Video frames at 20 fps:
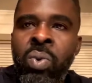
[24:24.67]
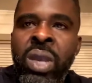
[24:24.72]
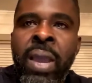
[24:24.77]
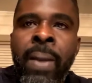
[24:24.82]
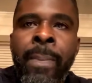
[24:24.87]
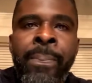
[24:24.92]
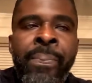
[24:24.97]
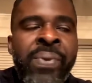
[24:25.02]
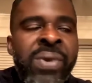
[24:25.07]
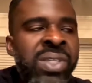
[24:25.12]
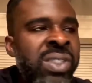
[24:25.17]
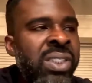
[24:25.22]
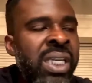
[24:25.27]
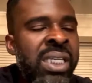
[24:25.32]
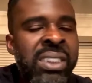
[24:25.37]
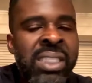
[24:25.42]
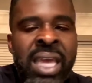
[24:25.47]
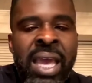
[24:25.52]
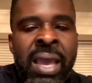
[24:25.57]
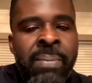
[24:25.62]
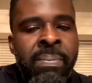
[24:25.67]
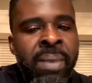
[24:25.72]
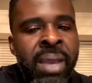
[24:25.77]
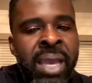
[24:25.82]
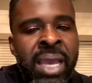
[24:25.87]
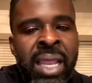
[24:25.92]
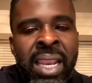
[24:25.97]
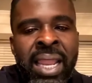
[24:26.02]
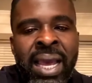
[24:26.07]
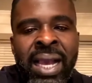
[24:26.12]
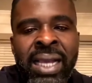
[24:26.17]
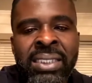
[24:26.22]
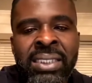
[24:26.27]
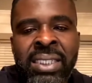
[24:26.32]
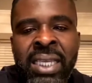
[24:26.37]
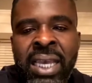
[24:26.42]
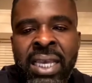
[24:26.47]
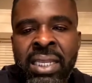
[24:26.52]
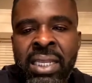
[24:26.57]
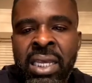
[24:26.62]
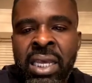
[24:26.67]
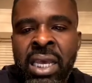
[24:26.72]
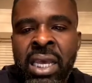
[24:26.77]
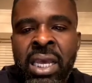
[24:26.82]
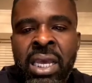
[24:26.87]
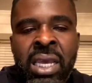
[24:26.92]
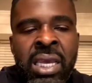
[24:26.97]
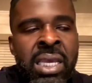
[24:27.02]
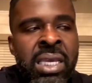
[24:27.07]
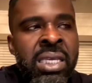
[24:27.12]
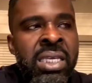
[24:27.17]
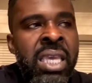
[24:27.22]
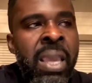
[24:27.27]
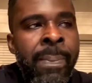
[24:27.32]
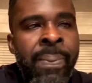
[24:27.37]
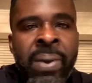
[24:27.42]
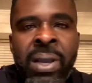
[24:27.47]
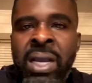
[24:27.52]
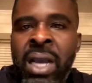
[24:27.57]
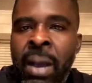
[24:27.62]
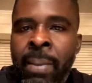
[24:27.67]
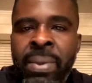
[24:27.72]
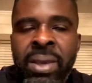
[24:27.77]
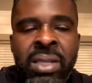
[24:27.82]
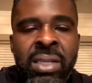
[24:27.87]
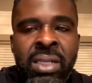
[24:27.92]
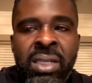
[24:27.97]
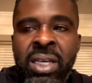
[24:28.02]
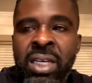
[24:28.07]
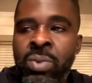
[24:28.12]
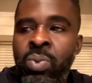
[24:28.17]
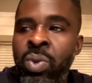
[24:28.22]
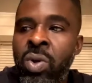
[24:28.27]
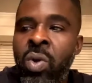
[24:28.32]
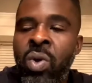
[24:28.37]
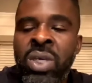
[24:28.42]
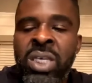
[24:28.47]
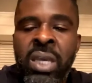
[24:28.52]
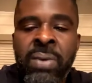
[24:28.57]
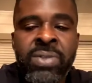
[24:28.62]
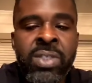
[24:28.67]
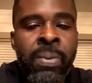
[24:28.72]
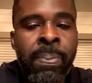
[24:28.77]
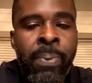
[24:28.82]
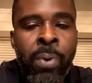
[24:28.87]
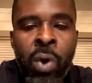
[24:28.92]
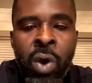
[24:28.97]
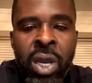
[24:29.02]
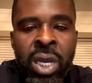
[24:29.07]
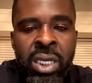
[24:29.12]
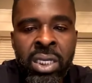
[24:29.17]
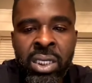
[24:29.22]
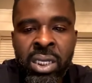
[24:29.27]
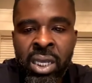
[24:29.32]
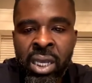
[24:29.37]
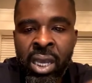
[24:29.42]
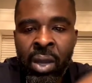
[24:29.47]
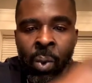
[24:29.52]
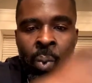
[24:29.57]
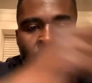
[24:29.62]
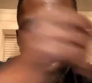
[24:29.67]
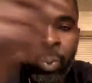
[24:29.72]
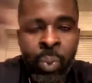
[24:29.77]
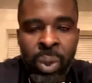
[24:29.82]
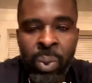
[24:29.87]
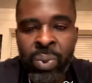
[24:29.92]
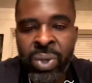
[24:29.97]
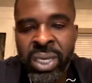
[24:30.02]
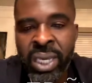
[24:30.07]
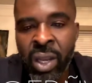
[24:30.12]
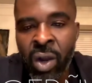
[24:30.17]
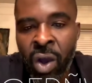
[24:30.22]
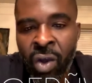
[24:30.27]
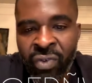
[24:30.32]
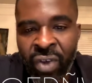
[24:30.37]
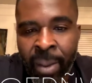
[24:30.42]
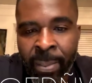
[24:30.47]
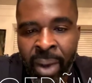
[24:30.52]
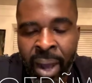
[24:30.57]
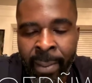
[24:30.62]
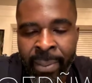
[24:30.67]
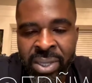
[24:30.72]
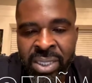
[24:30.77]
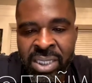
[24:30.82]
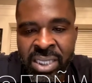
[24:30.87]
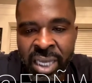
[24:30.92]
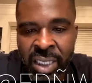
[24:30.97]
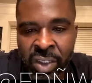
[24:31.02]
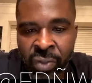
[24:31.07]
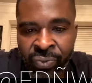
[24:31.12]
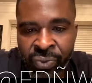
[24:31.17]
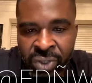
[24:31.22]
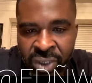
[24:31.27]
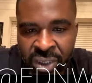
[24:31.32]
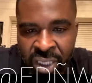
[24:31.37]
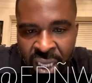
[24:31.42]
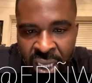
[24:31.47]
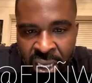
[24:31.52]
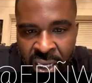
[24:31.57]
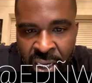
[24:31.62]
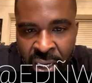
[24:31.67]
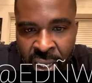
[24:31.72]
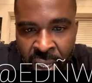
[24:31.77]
We appreciate that, man. Like I said, keep it coming, because we're going to keep supporting. When we get off, I'm going to text you for something.